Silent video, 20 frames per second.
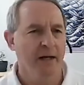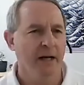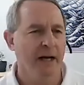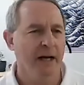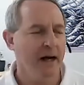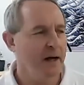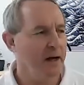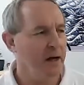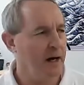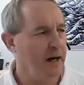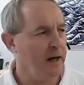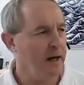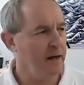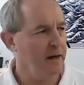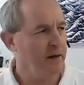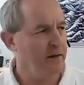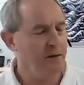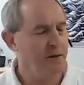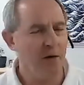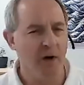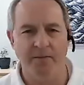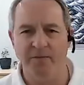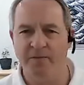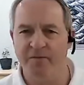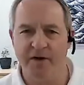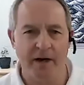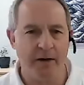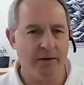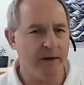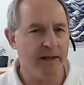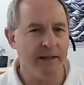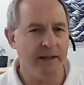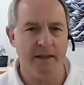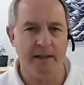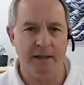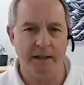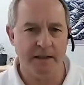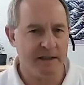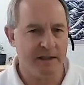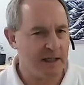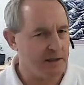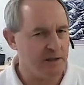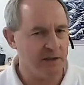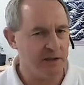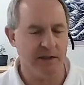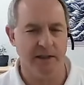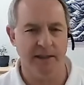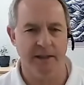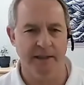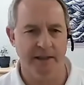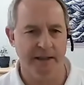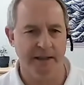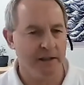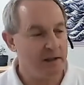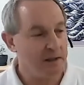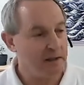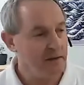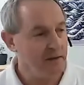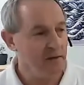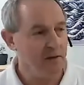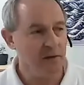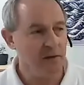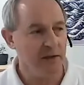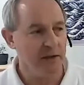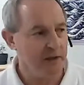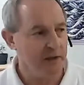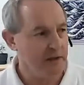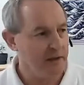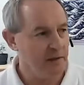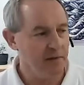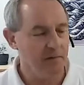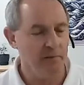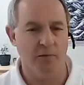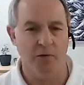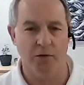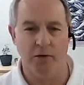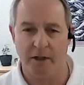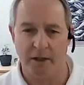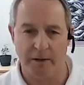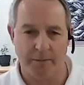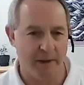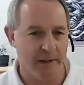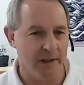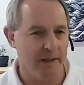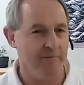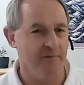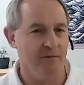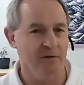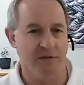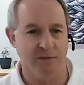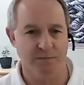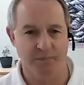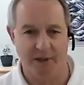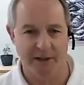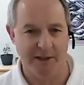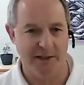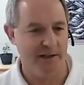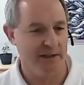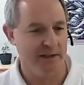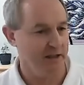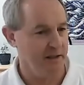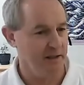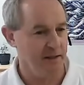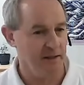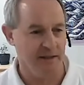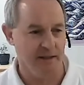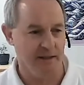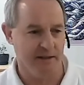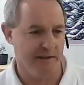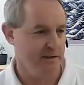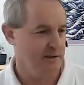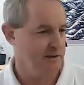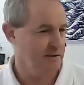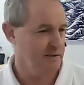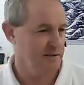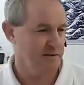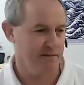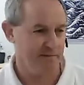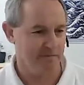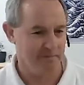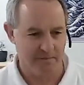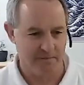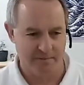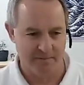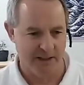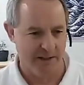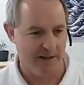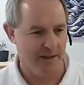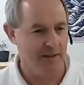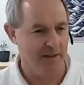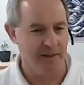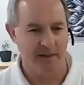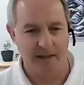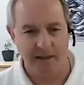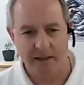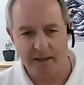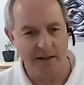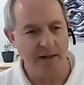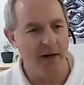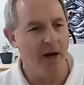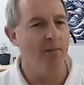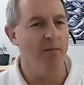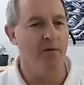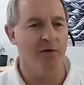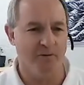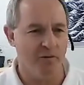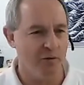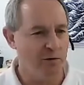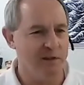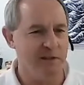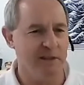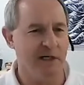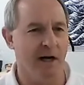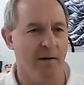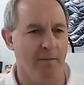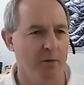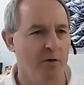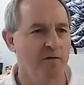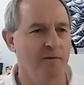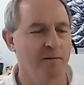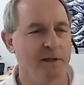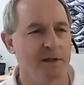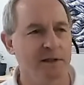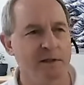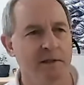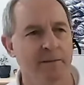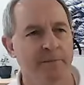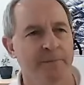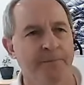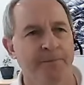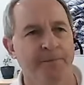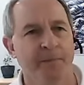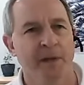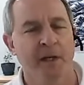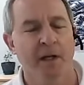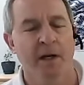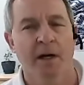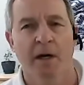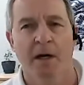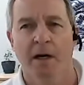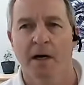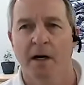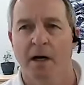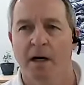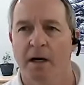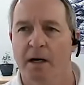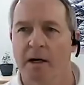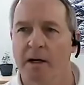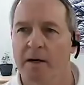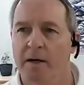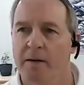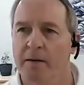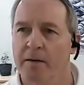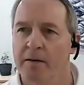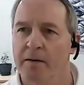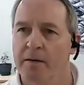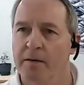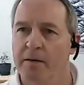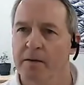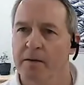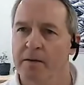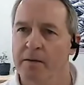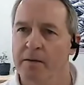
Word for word: and I, I, you know, I'm very intentionally and clearly working my liver, spleen, and kidneys in, in a number of Wu style movements. Uh,